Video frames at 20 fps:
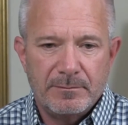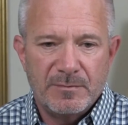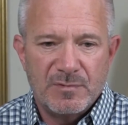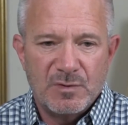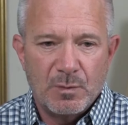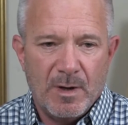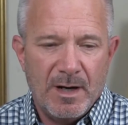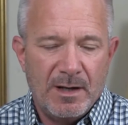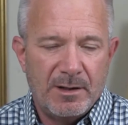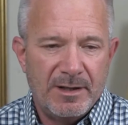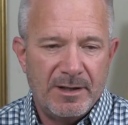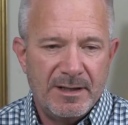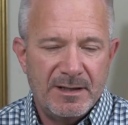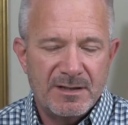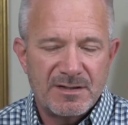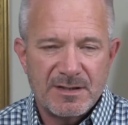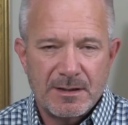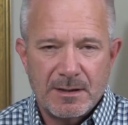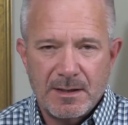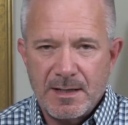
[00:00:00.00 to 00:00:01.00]

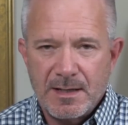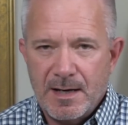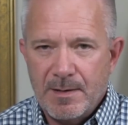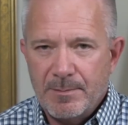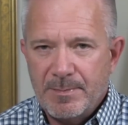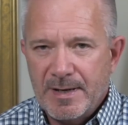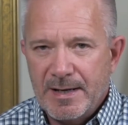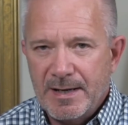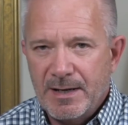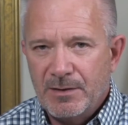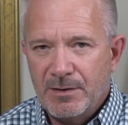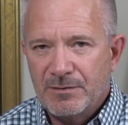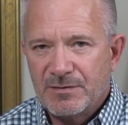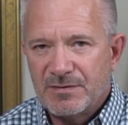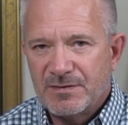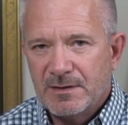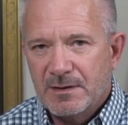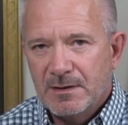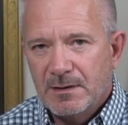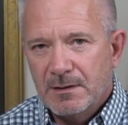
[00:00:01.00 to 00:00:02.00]
dwellings and
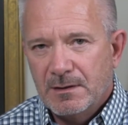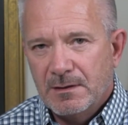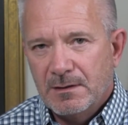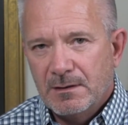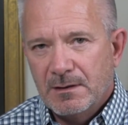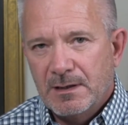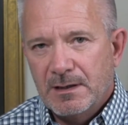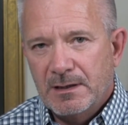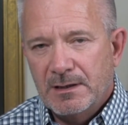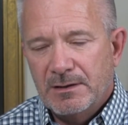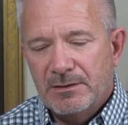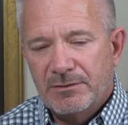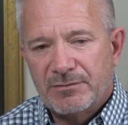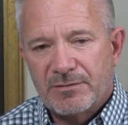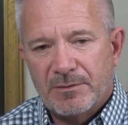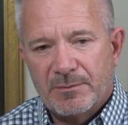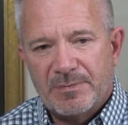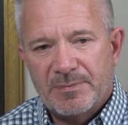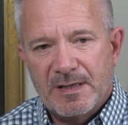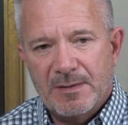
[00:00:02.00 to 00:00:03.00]
compounds
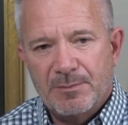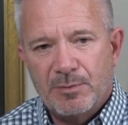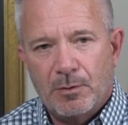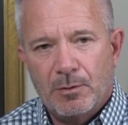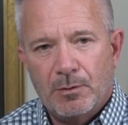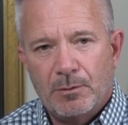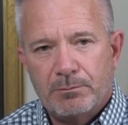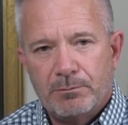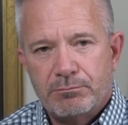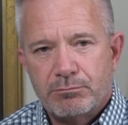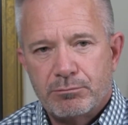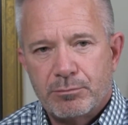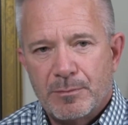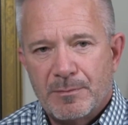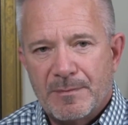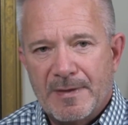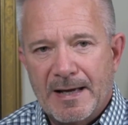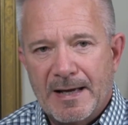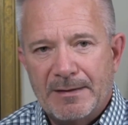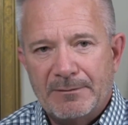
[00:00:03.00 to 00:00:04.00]
from people
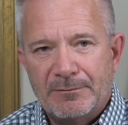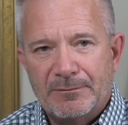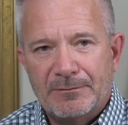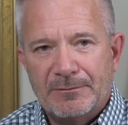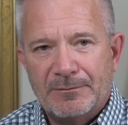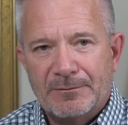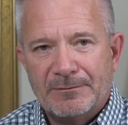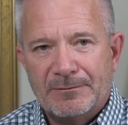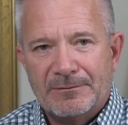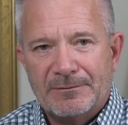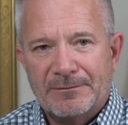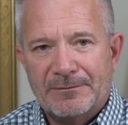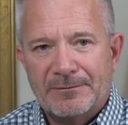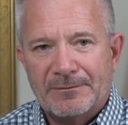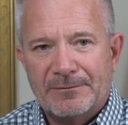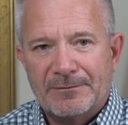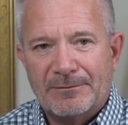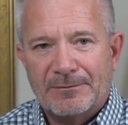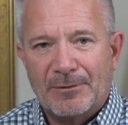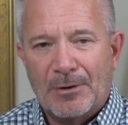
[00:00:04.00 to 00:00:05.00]
that
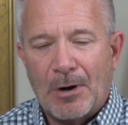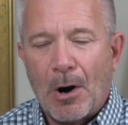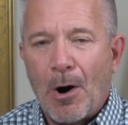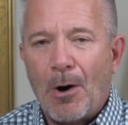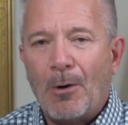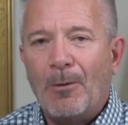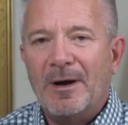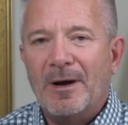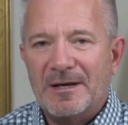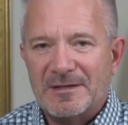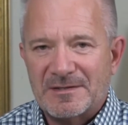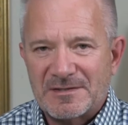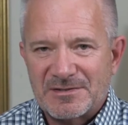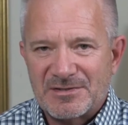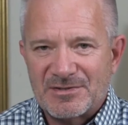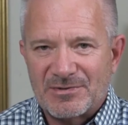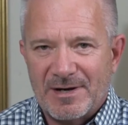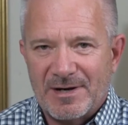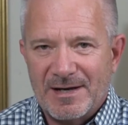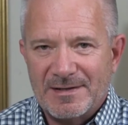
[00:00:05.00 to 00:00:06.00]
were always
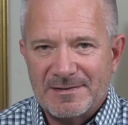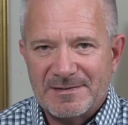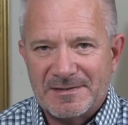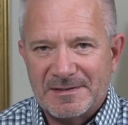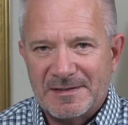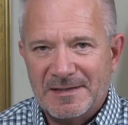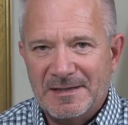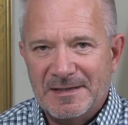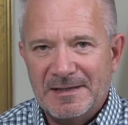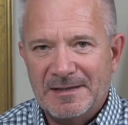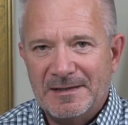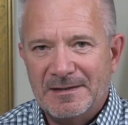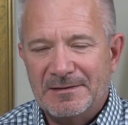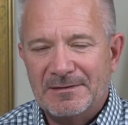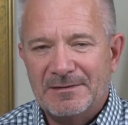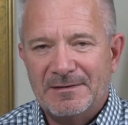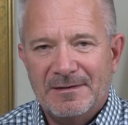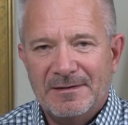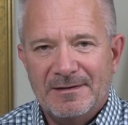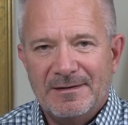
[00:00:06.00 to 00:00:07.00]
trying to get
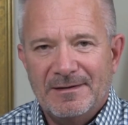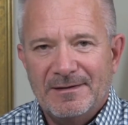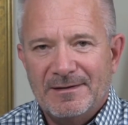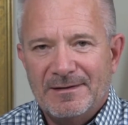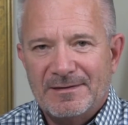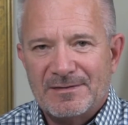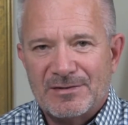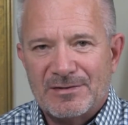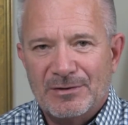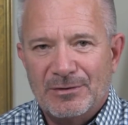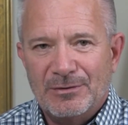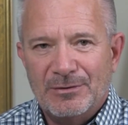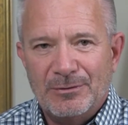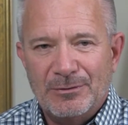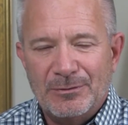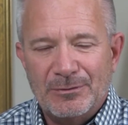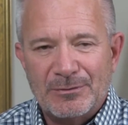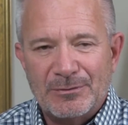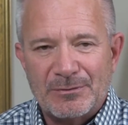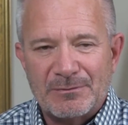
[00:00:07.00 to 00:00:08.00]
in
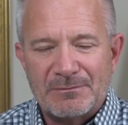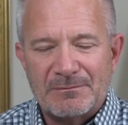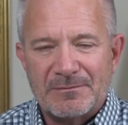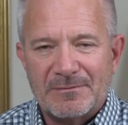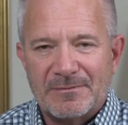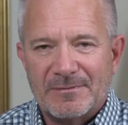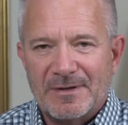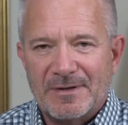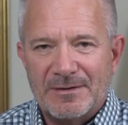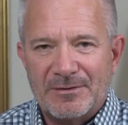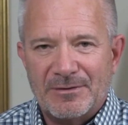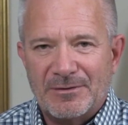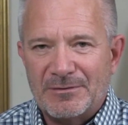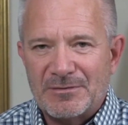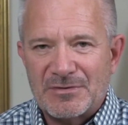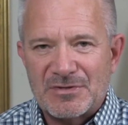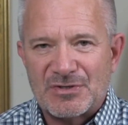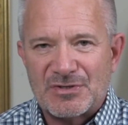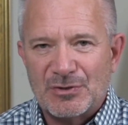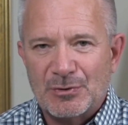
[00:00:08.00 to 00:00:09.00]
to
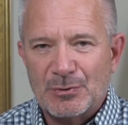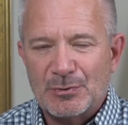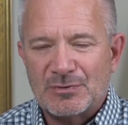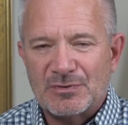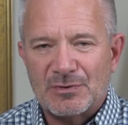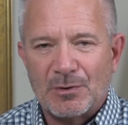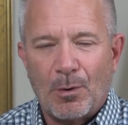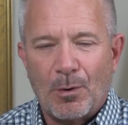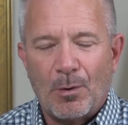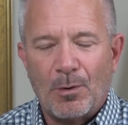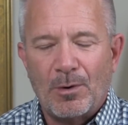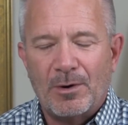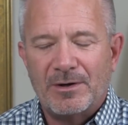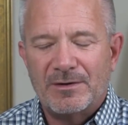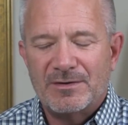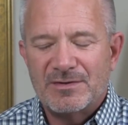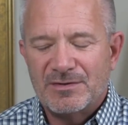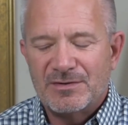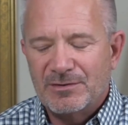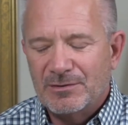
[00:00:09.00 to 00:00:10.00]
either shoot
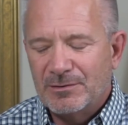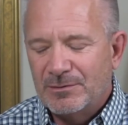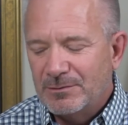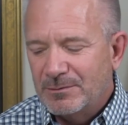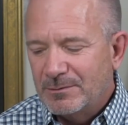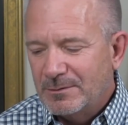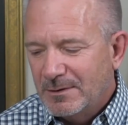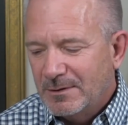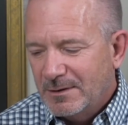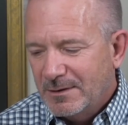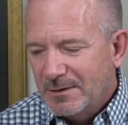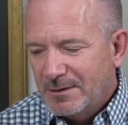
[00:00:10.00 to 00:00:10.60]
or to